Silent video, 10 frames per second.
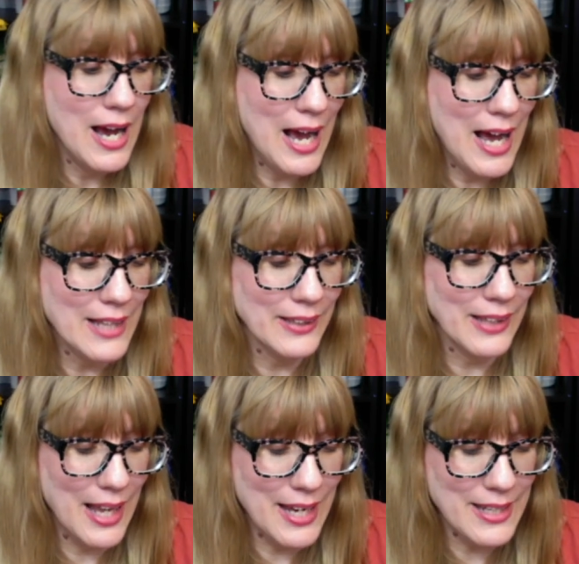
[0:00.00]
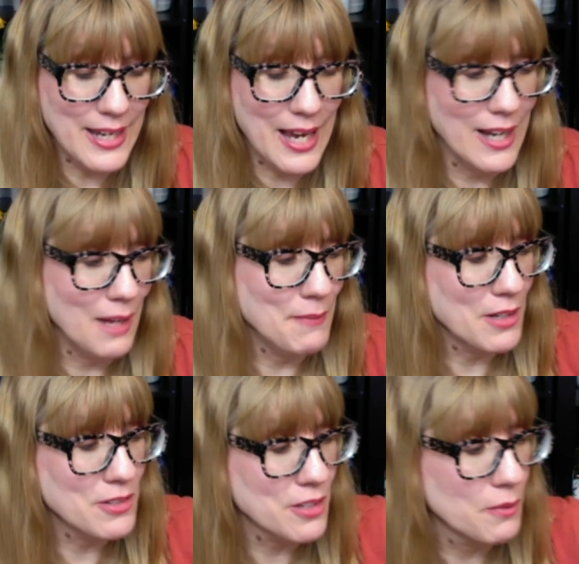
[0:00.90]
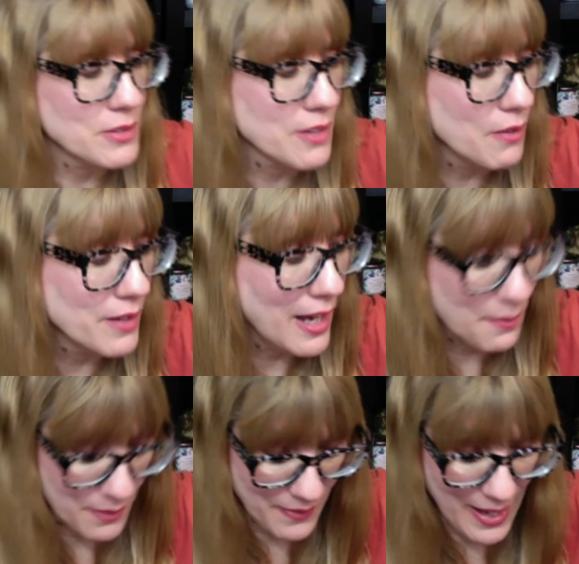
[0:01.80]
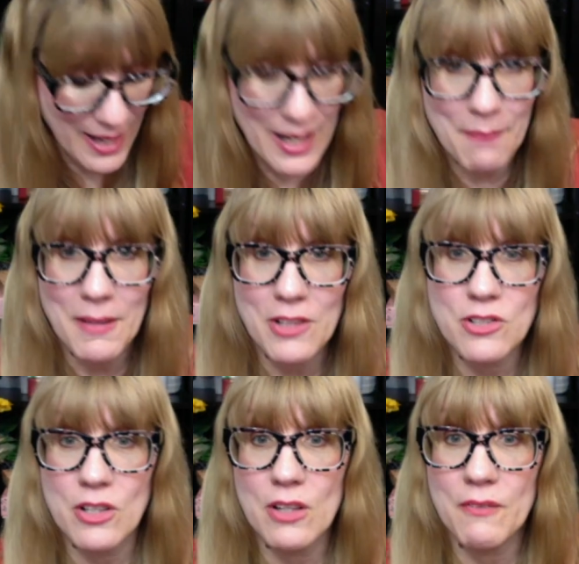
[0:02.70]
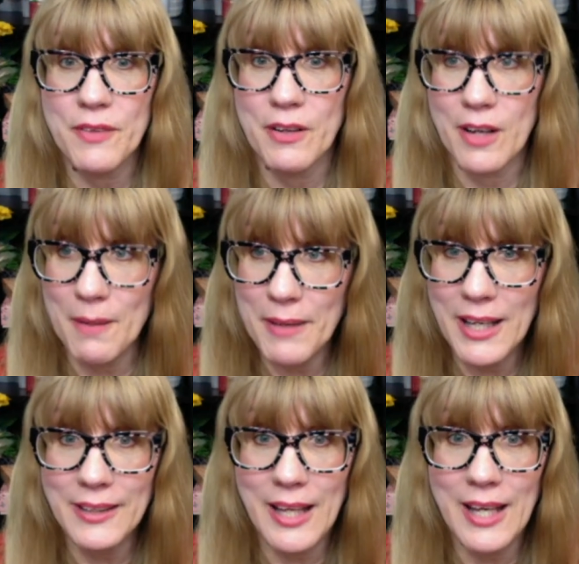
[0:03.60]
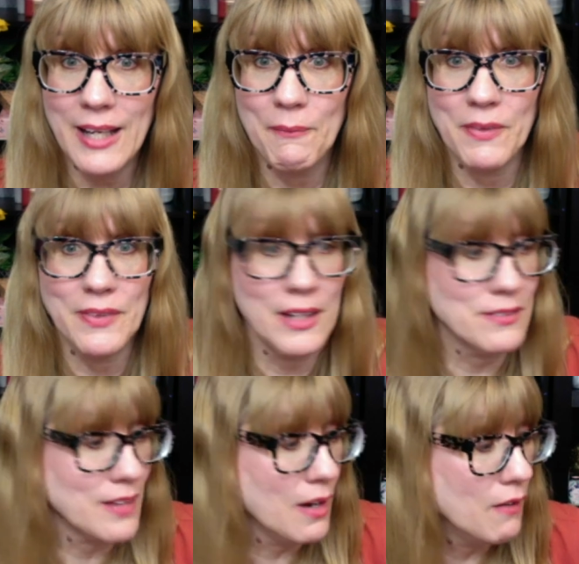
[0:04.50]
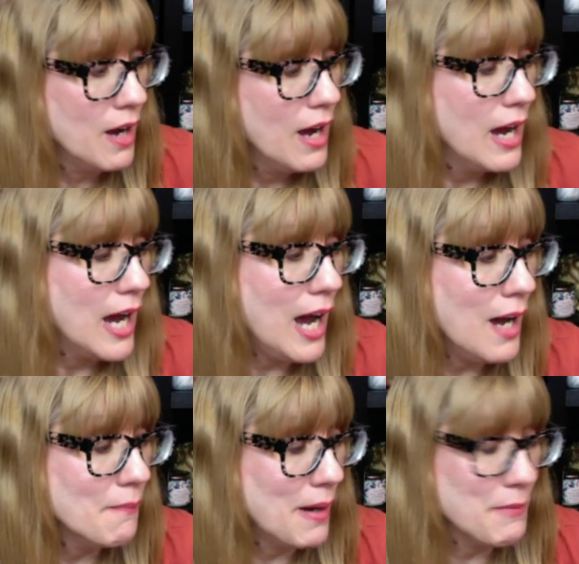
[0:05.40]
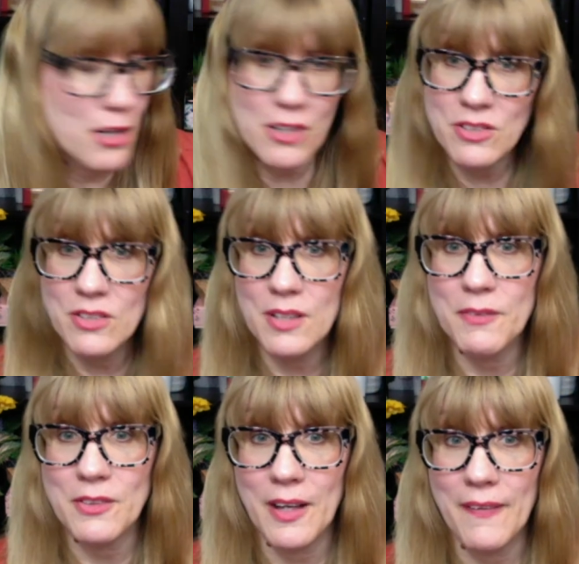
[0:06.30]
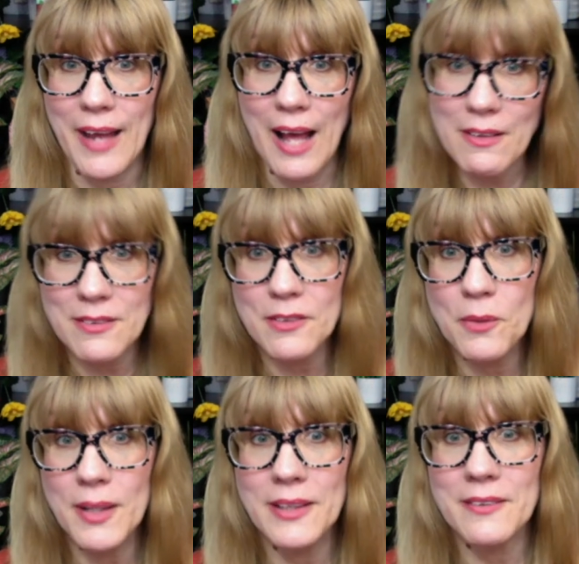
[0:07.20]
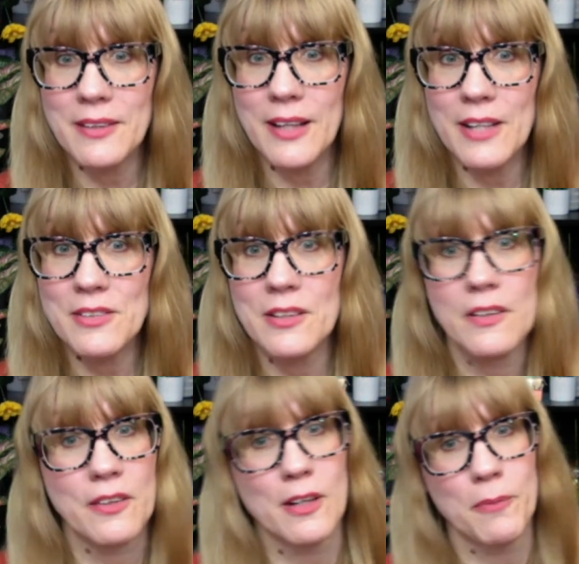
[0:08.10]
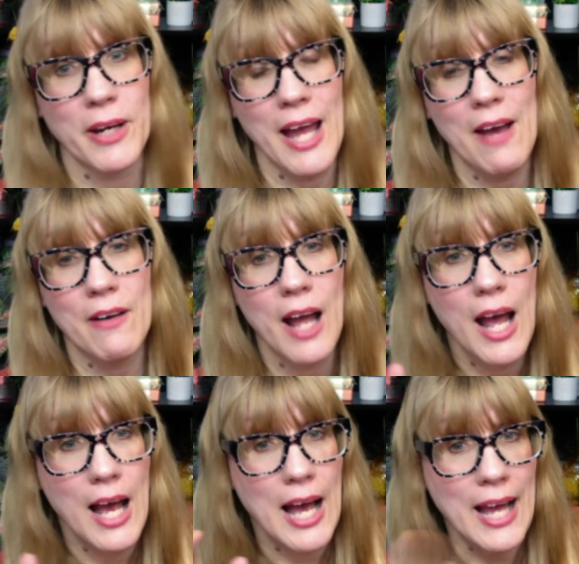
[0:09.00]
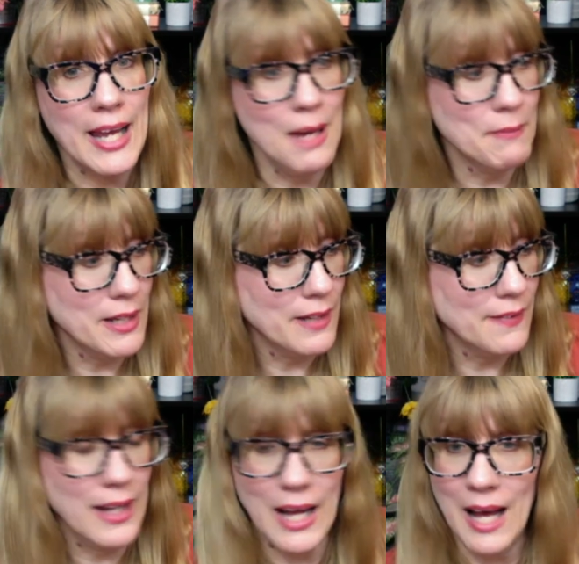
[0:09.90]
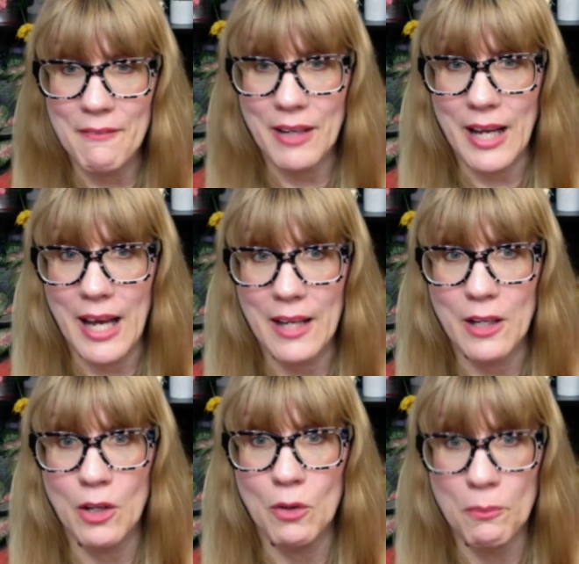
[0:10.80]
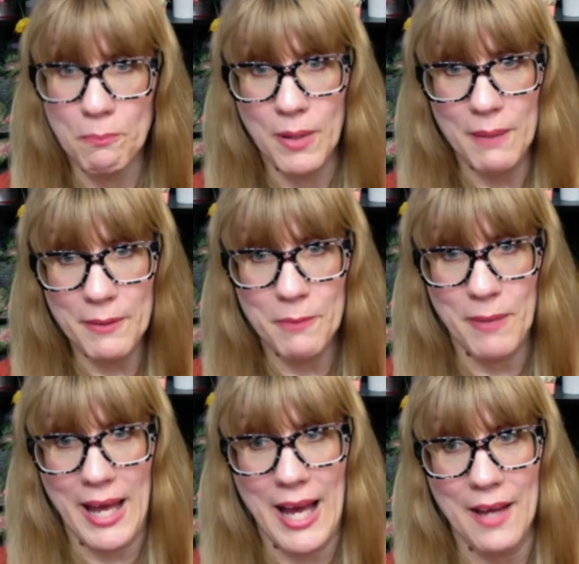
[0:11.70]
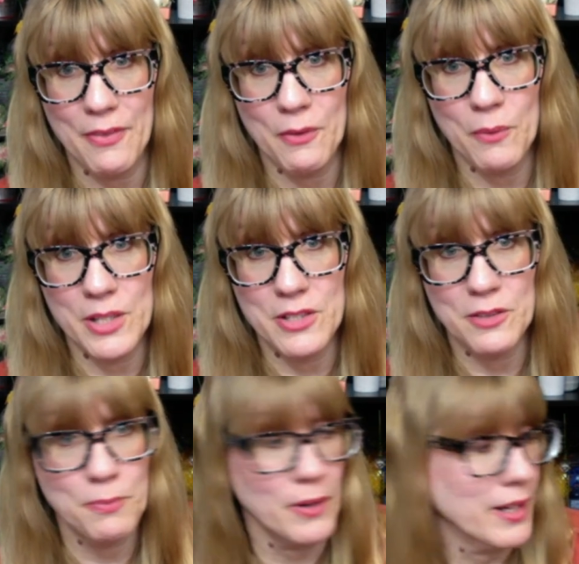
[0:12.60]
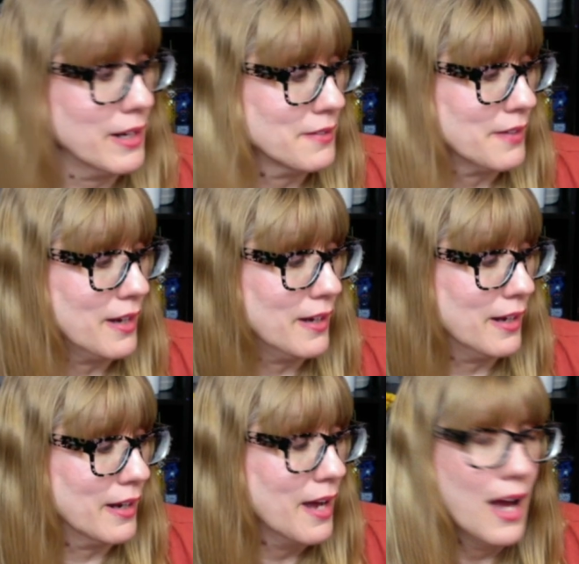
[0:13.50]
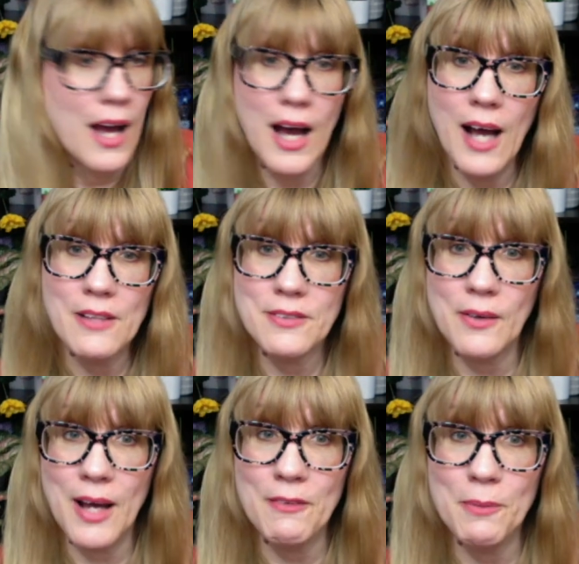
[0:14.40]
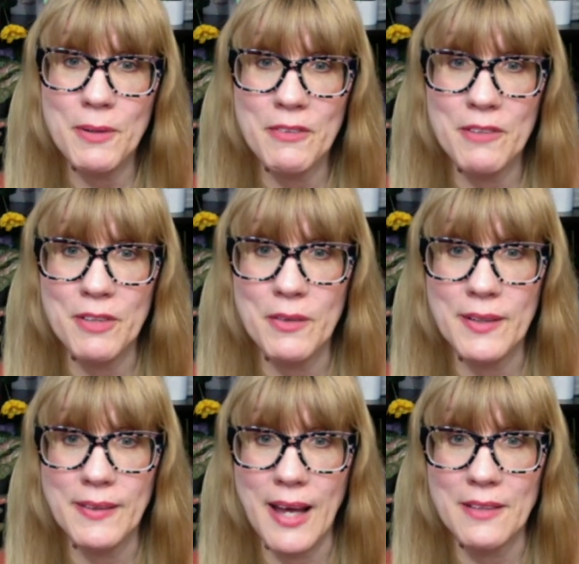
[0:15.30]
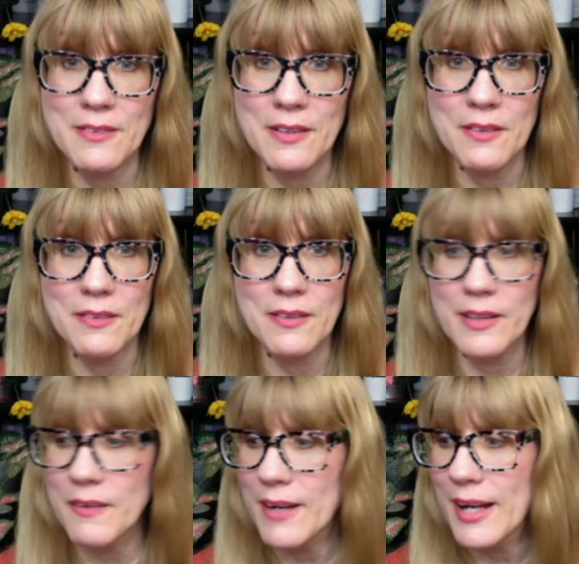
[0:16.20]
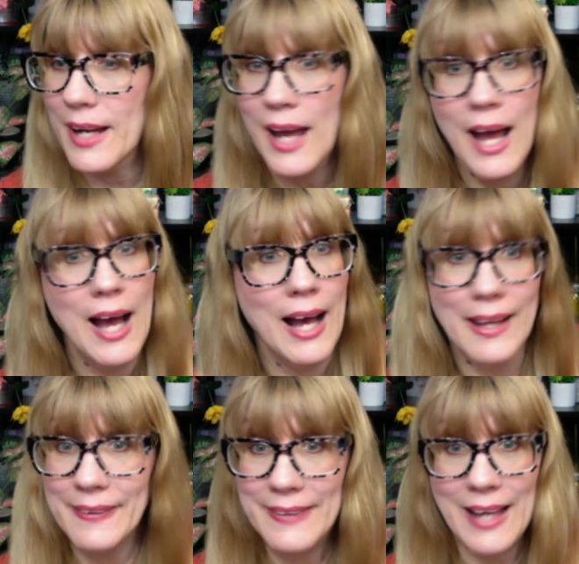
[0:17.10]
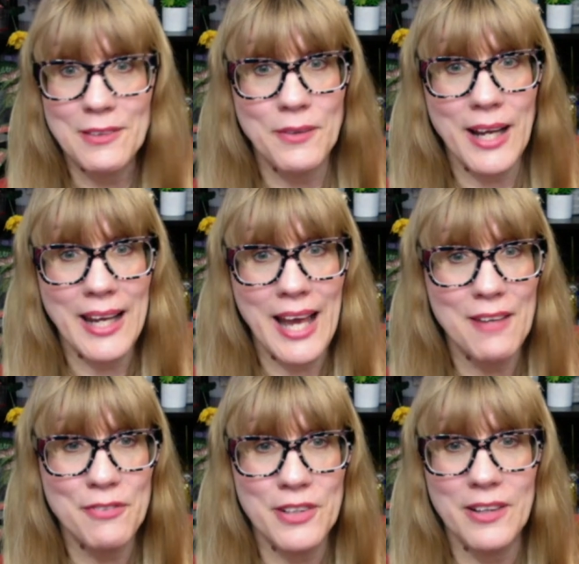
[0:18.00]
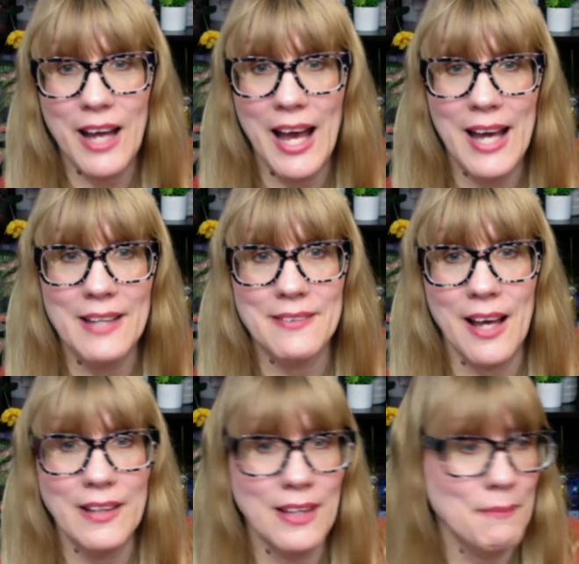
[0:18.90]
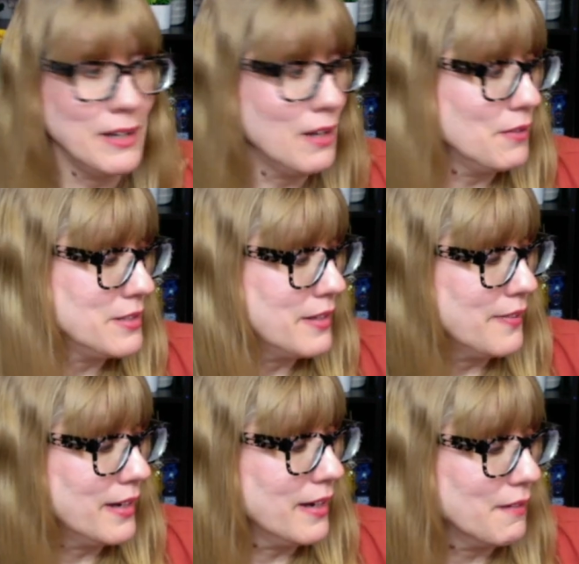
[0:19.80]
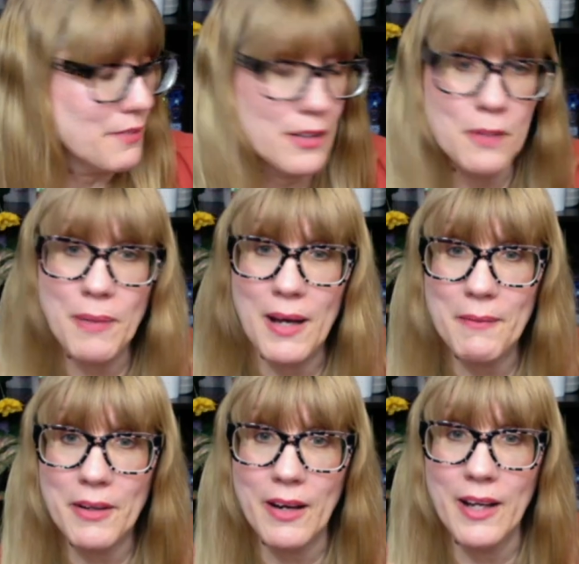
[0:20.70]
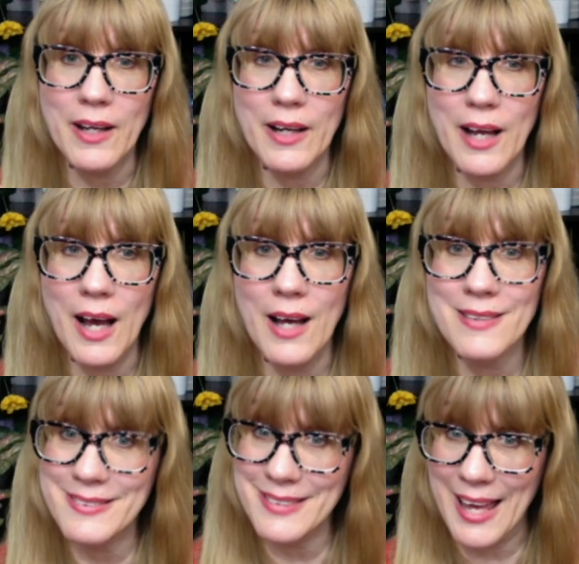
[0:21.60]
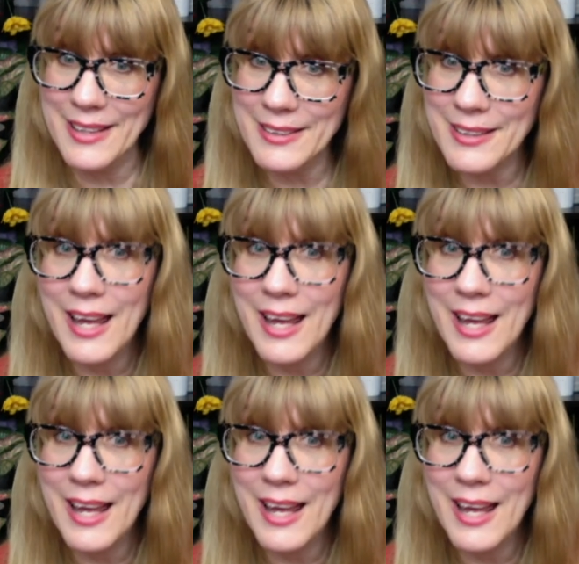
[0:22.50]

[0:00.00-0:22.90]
online yet. I'm not sure what's going on with that. I'm not sure if they're coming online. I would think so. Um, I'm curious to see if there's anything else in the wellness collection that they're going to bring out. I am getting that avocado bubble bath, which is pretty exciting. Uh, so I will be reviewing that soon. So anyway, that's what I got for you guys. Uh, let me know what you think of the new pomegranate uh, scent,